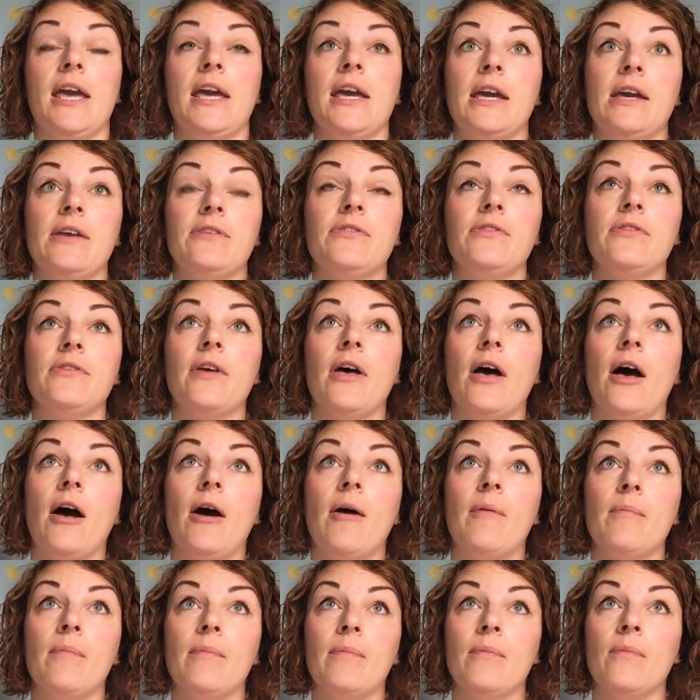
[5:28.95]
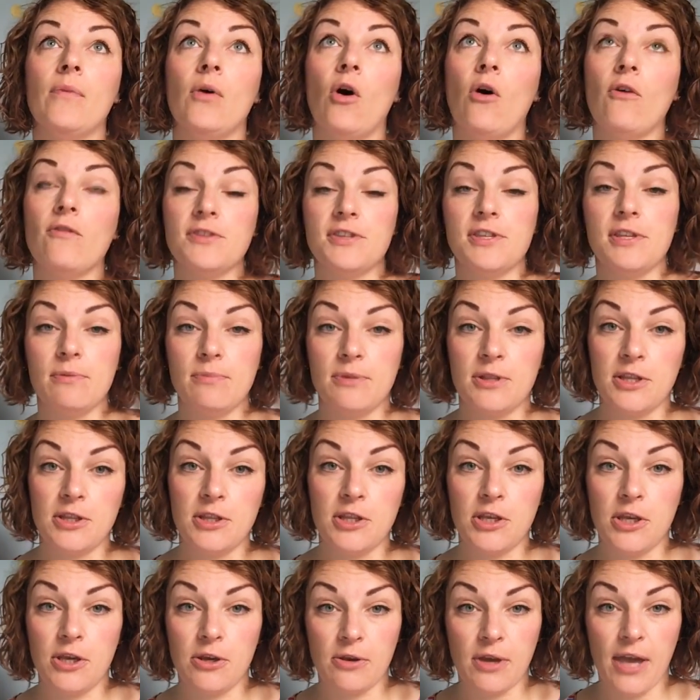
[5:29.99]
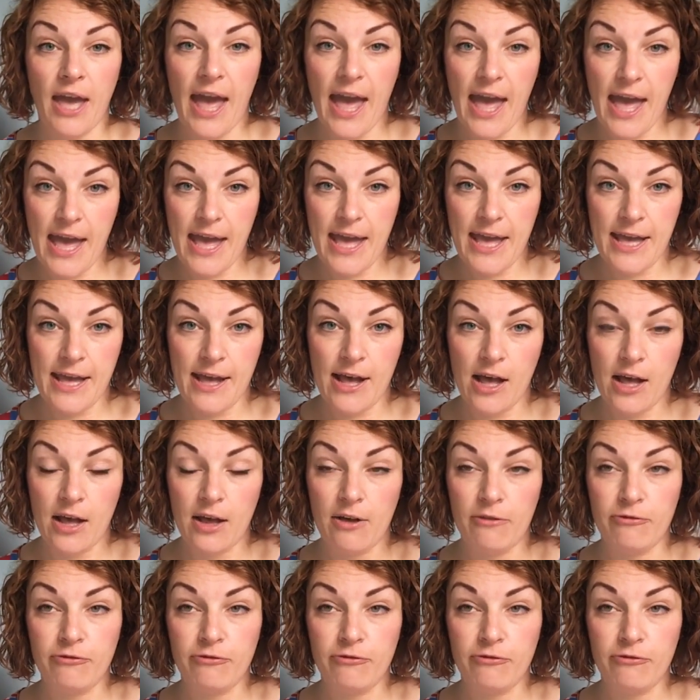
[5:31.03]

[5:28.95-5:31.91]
It, um, obviously within the U K,